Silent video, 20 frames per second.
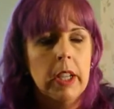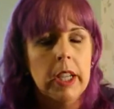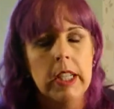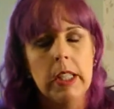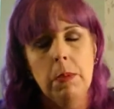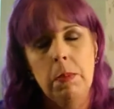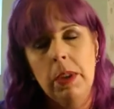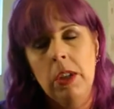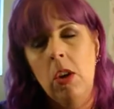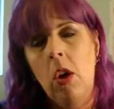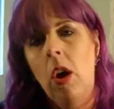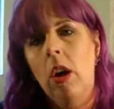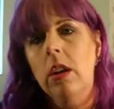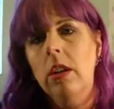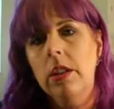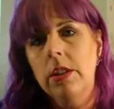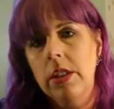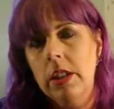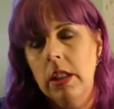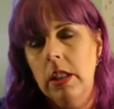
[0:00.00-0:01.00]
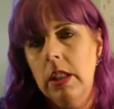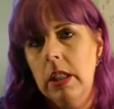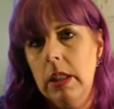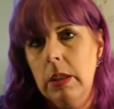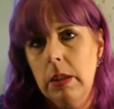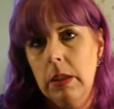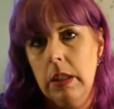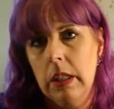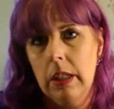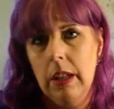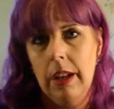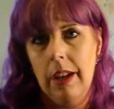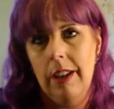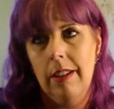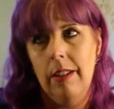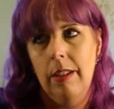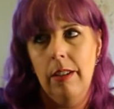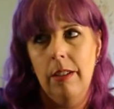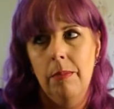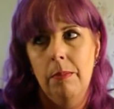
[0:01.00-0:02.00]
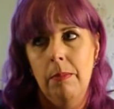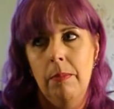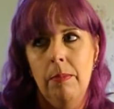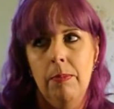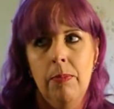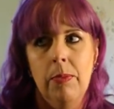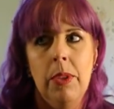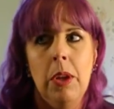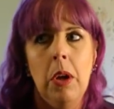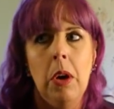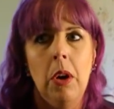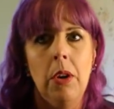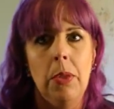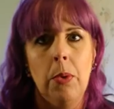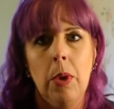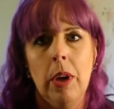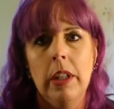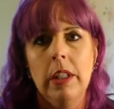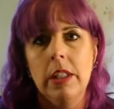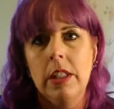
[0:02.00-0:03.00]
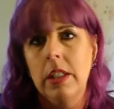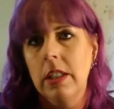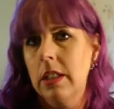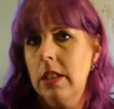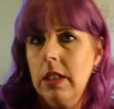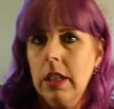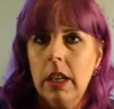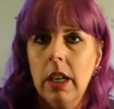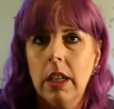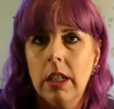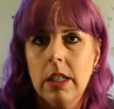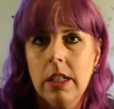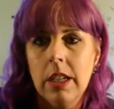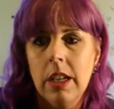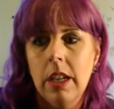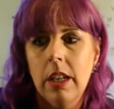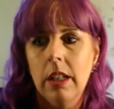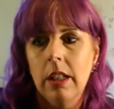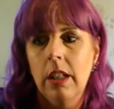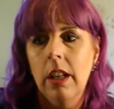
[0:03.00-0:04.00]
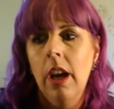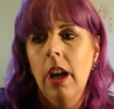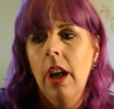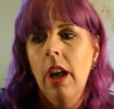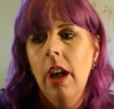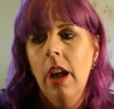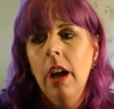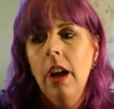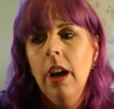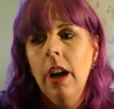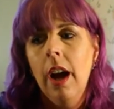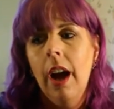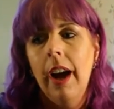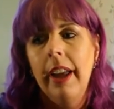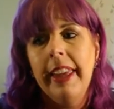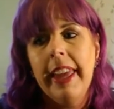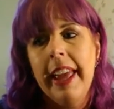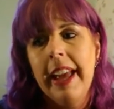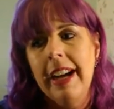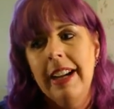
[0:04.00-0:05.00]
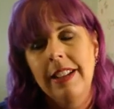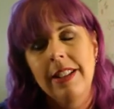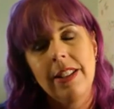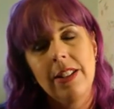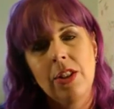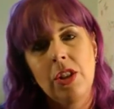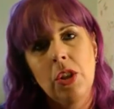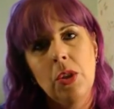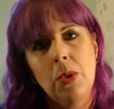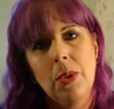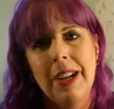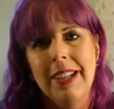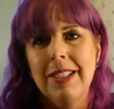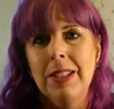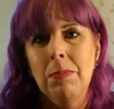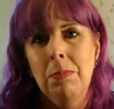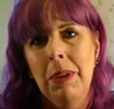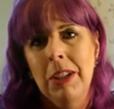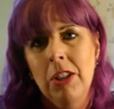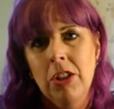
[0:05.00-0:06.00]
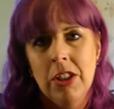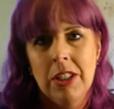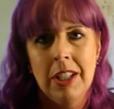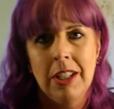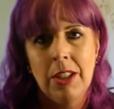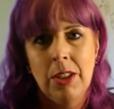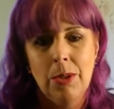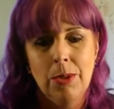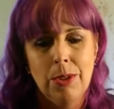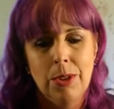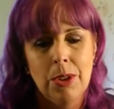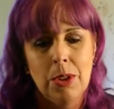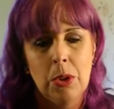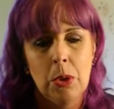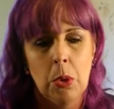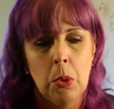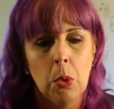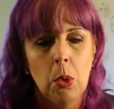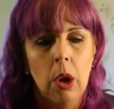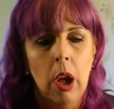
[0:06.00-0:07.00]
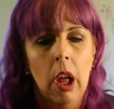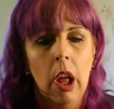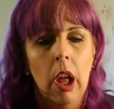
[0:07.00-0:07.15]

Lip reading: It's been harder since the arthritis has kicked in. I can't do as much as I used to.